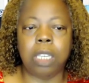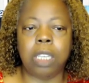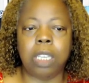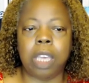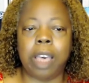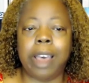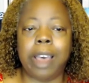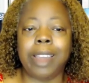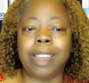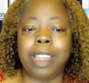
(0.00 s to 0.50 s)

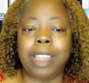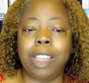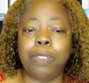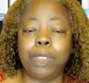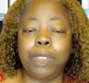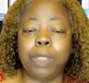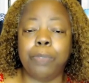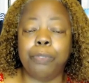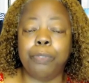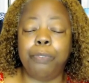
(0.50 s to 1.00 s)
God
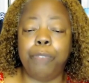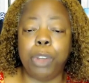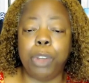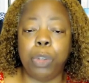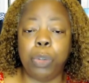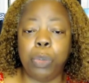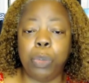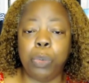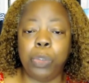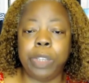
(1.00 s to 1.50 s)
gives him
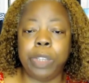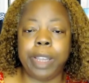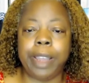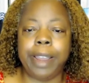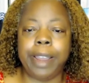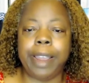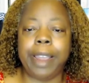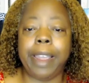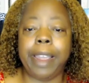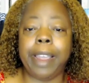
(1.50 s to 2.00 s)
food
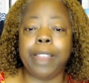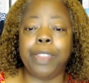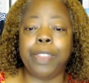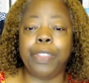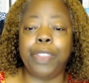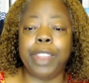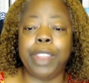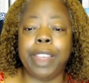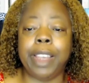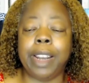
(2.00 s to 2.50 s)

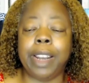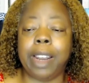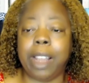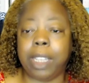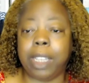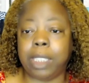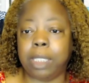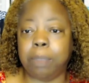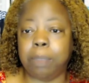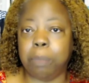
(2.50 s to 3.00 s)
and then
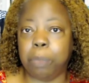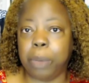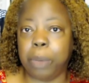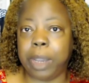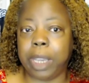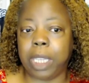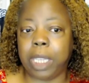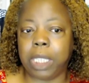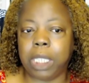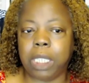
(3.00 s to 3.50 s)
lets him
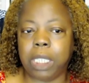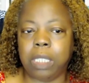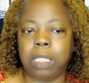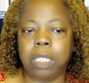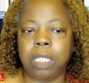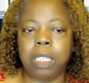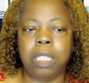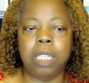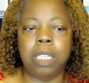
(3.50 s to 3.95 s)
rest.